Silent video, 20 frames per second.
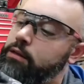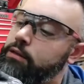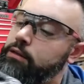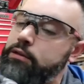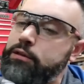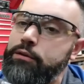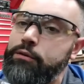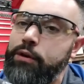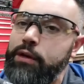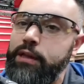
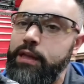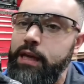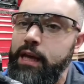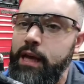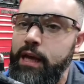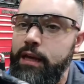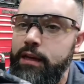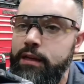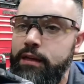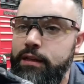So on the
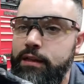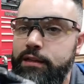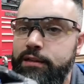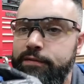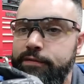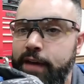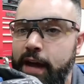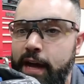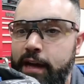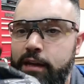end of this
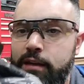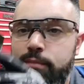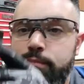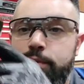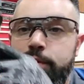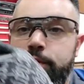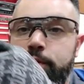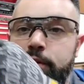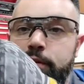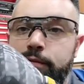vacuum
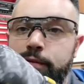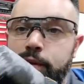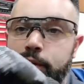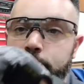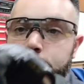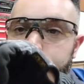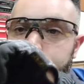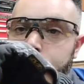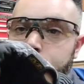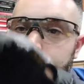servo,
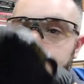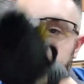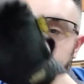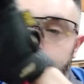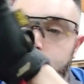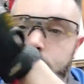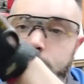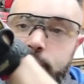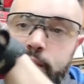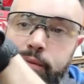so there's
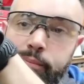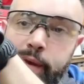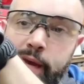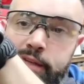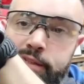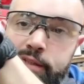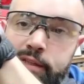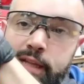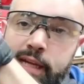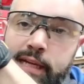
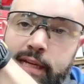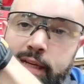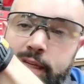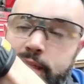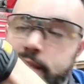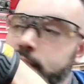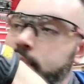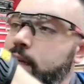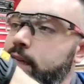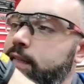imagine like a
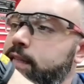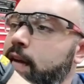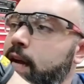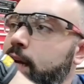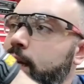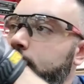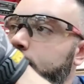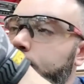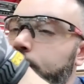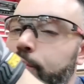
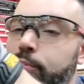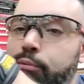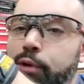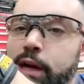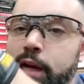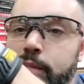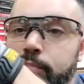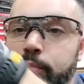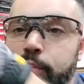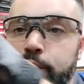tiny little
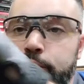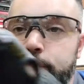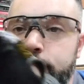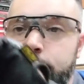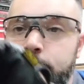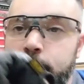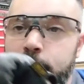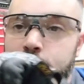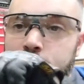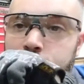brake
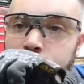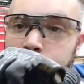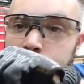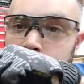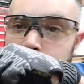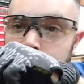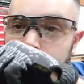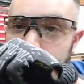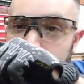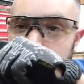booster
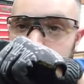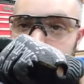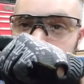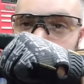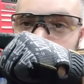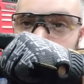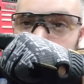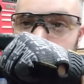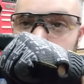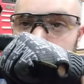
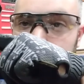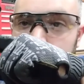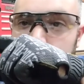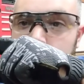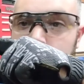in here,